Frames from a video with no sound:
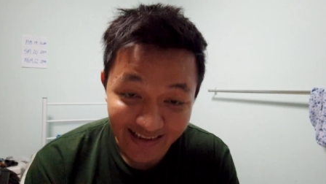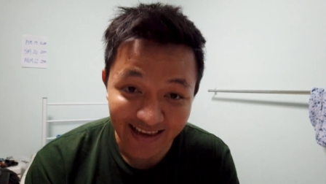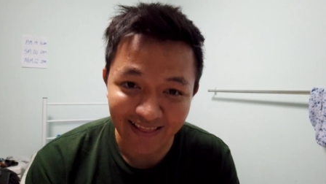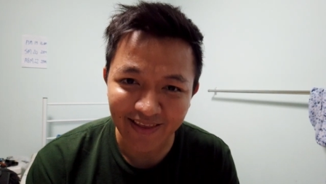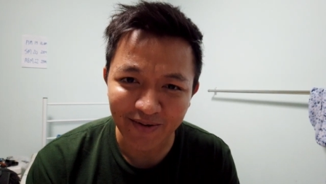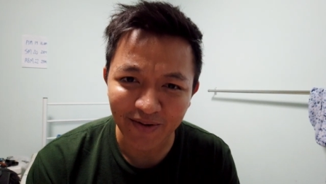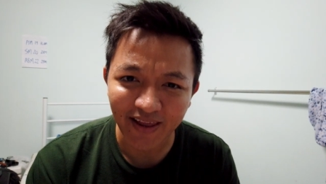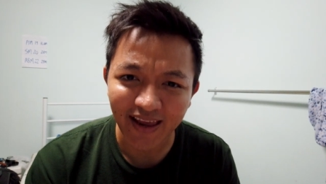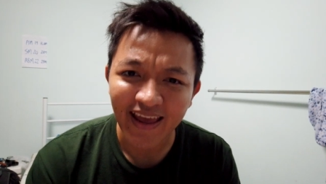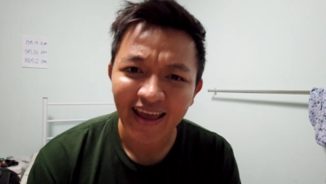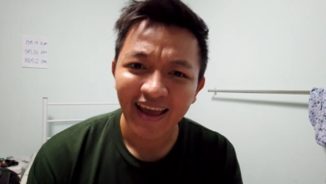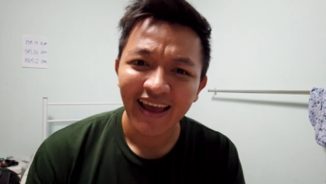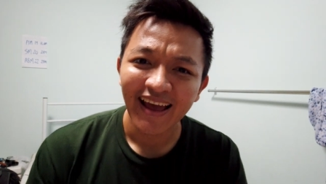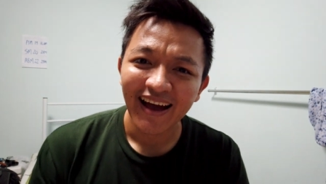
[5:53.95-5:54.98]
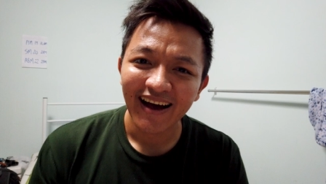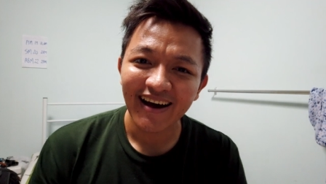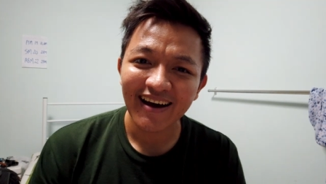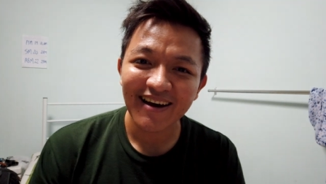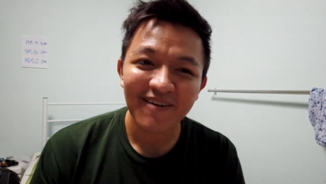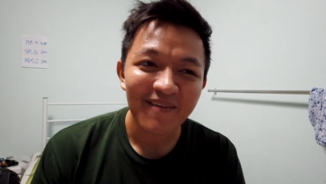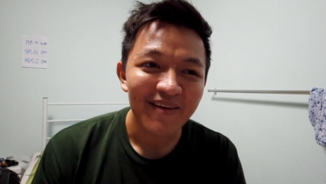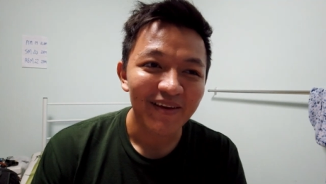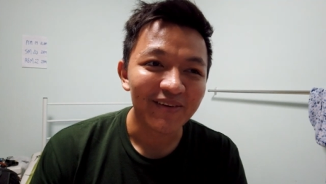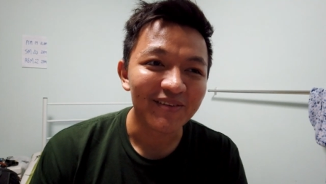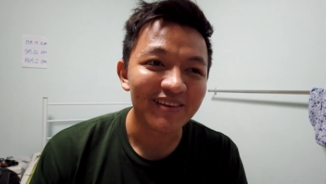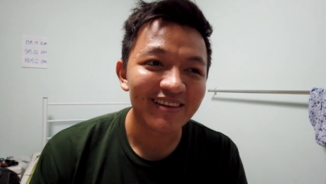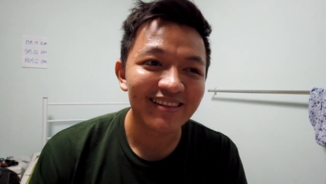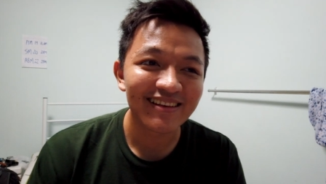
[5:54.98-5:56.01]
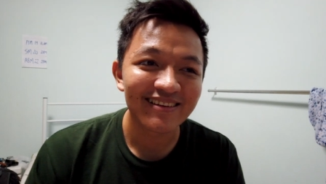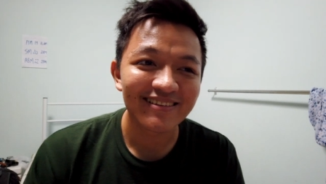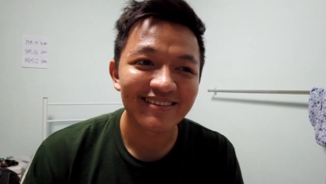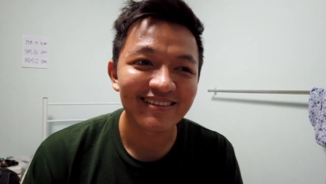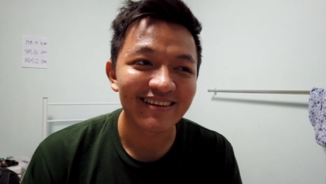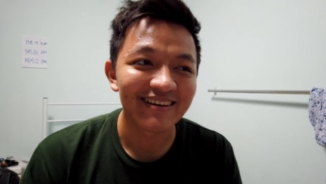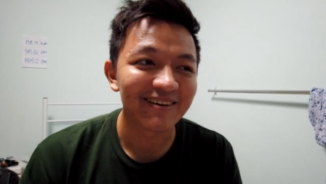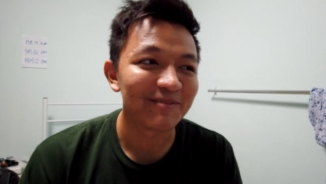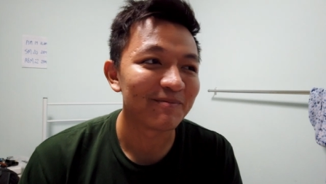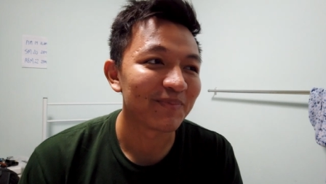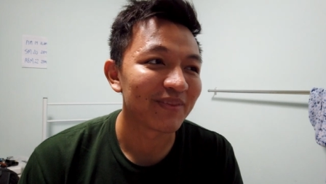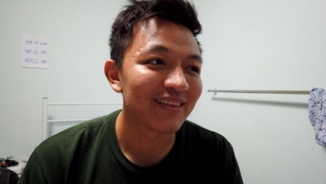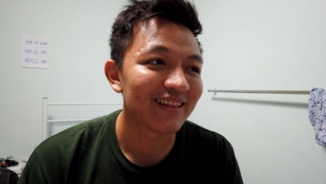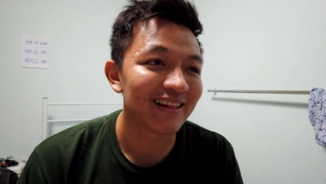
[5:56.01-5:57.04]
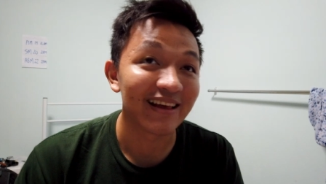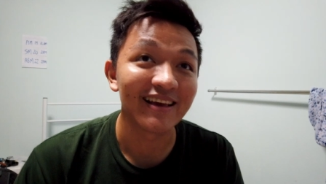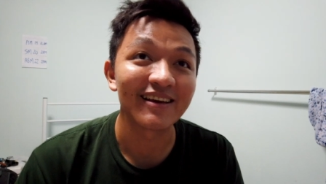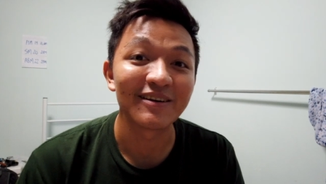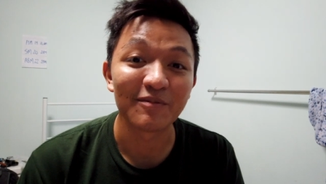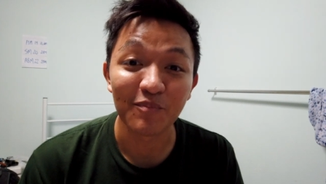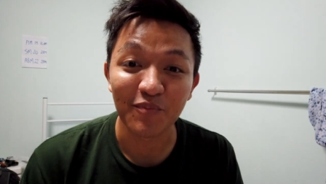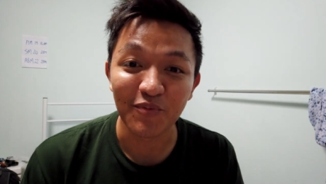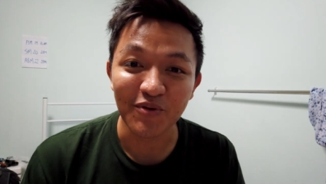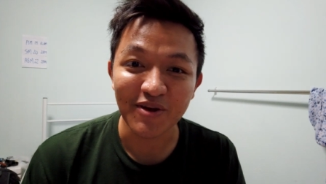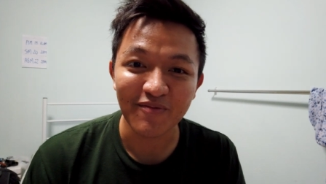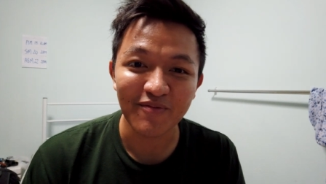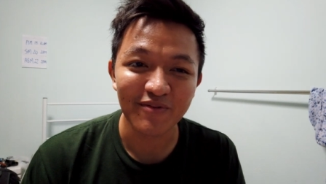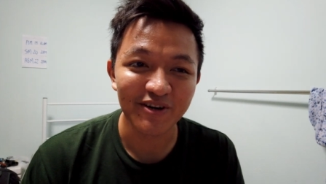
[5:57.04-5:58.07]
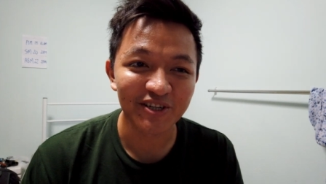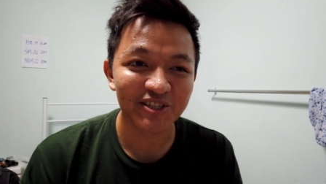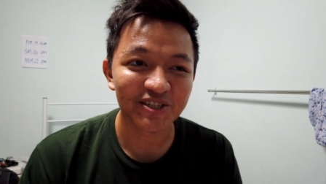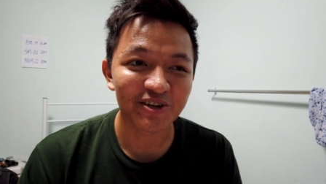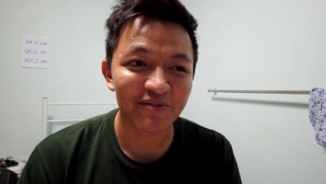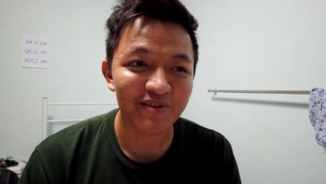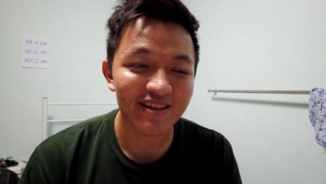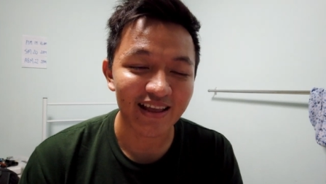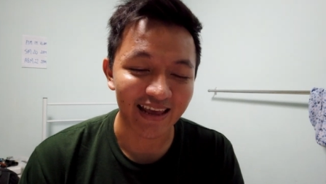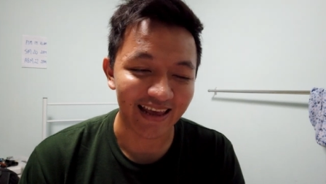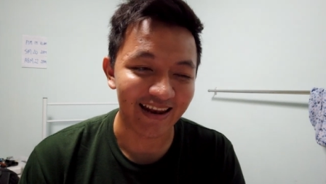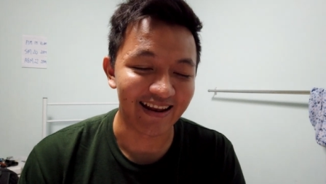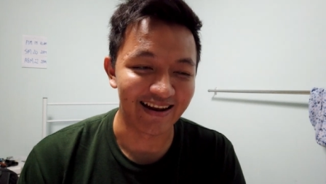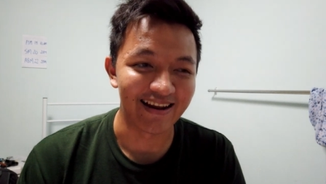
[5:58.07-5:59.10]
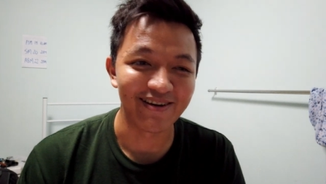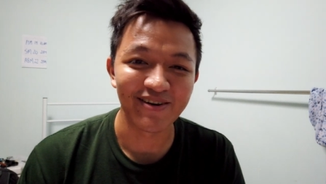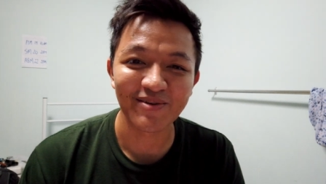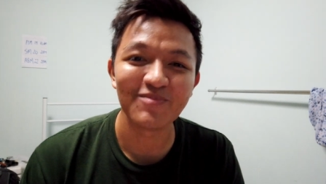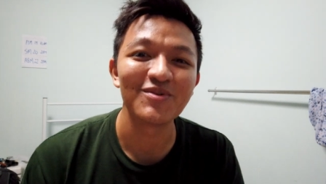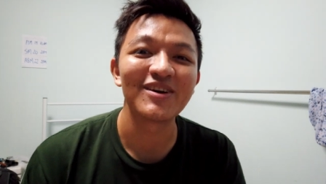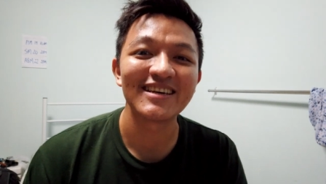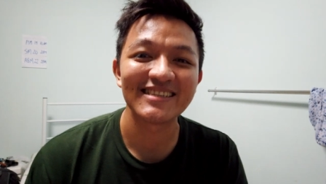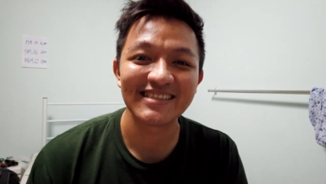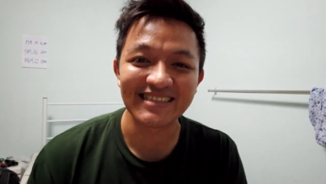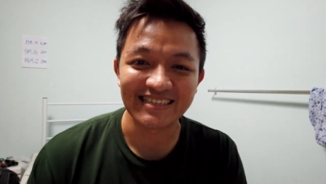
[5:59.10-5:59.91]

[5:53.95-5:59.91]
and they were like, ha, you did this like a brief version of it, and how come you get